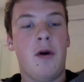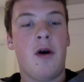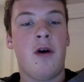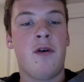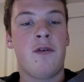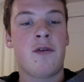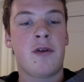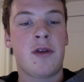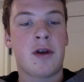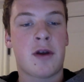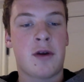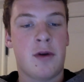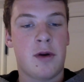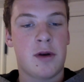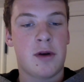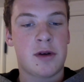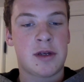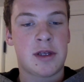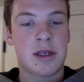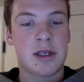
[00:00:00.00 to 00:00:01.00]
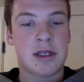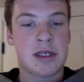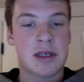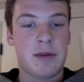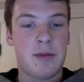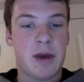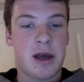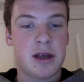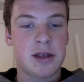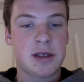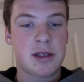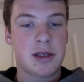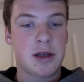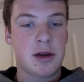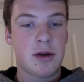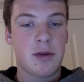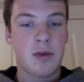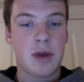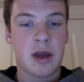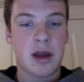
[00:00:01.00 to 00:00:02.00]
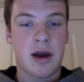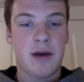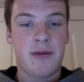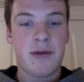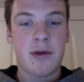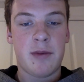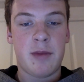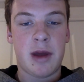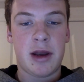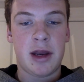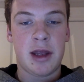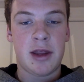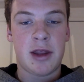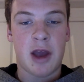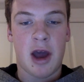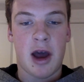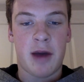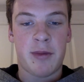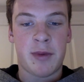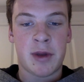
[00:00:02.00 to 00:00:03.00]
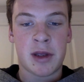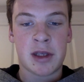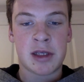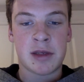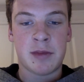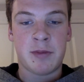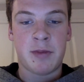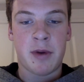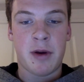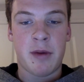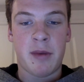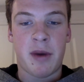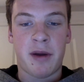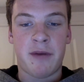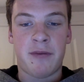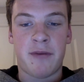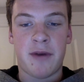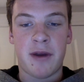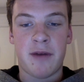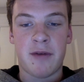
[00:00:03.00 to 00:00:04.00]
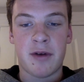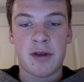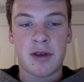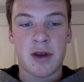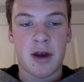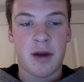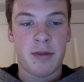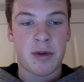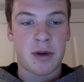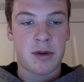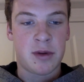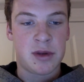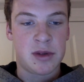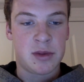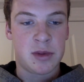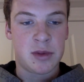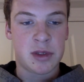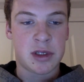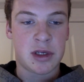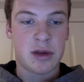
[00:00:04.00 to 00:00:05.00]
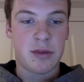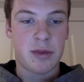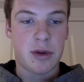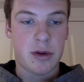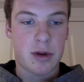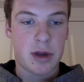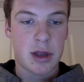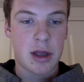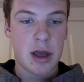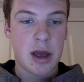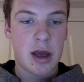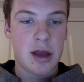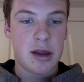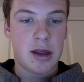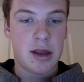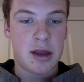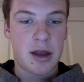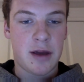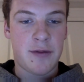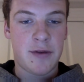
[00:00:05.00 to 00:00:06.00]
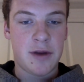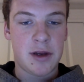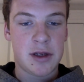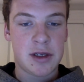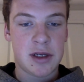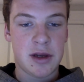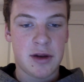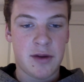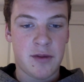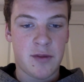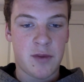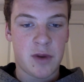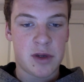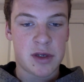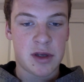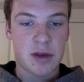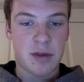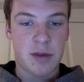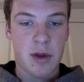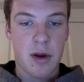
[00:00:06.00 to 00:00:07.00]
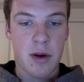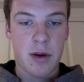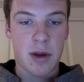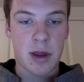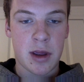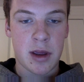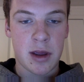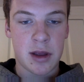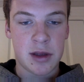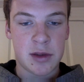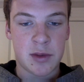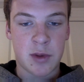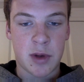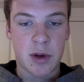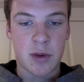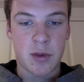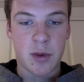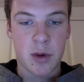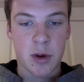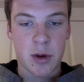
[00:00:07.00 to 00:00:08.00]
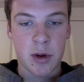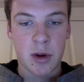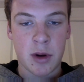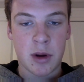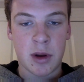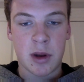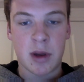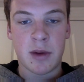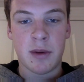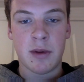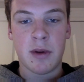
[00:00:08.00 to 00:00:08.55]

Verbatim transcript: Over the course of the semester, we cover many topics, but my favorite topic was whistleblowing. The definition of whistleblowing is when a worker